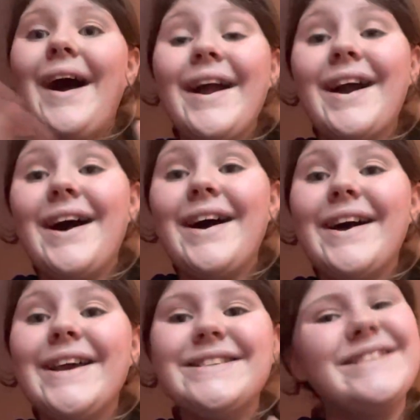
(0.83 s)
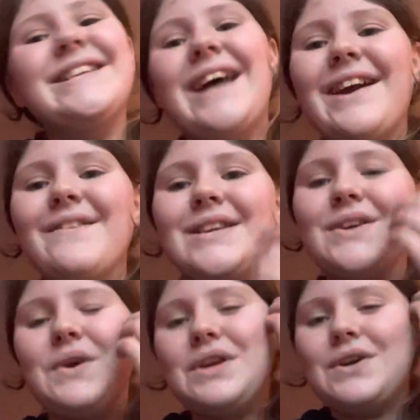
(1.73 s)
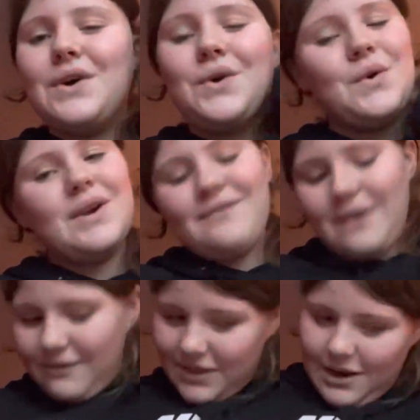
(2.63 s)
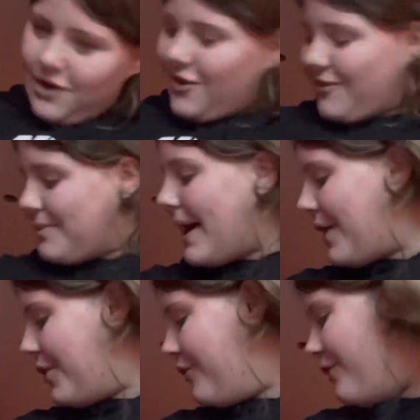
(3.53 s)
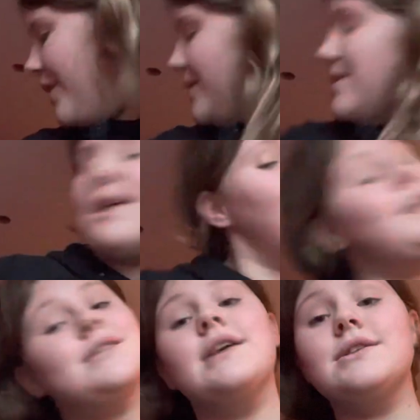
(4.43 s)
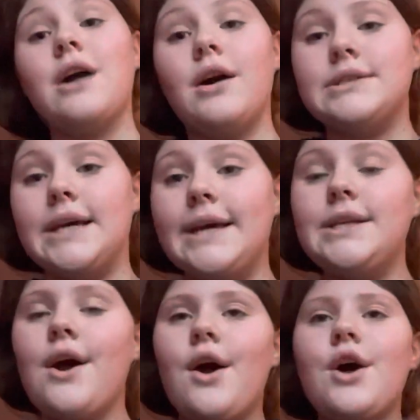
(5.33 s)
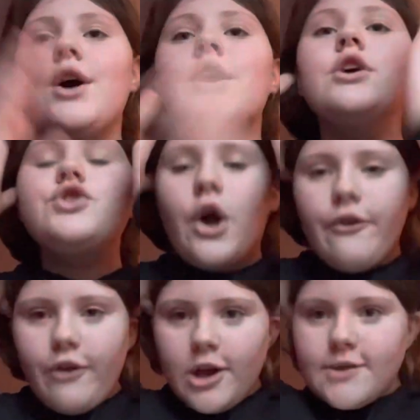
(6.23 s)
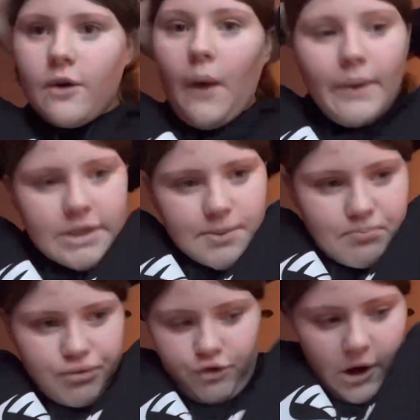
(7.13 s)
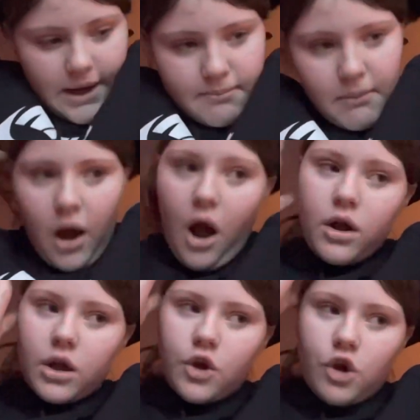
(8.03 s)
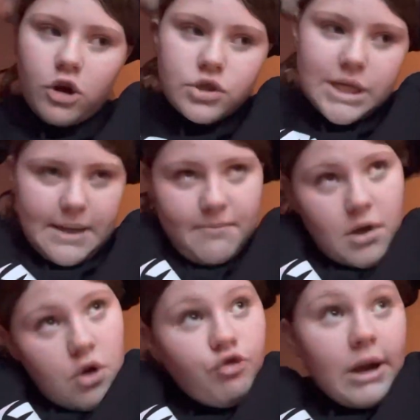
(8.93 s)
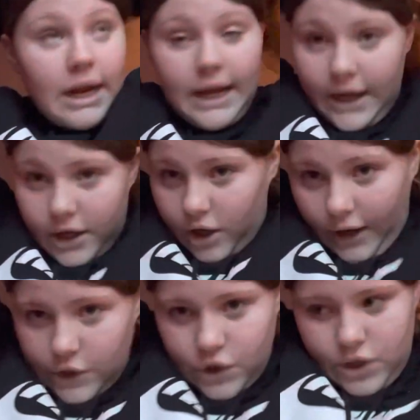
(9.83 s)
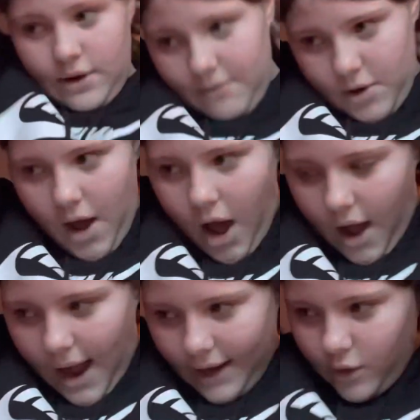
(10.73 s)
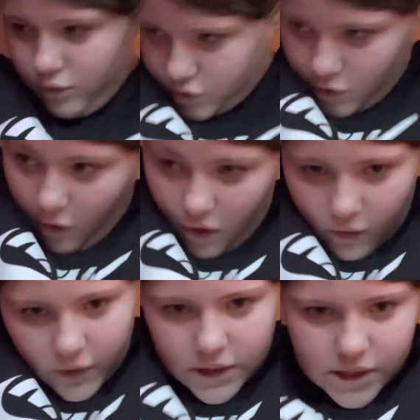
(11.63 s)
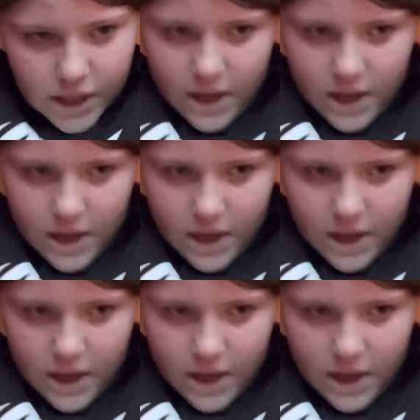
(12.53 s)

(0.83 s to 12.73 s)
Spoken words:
Hi guys, so today I'm going to be doing a haul of everything I got from Hereford, so let's get started. So first of all, I went to Primark and got some really nice ankle socks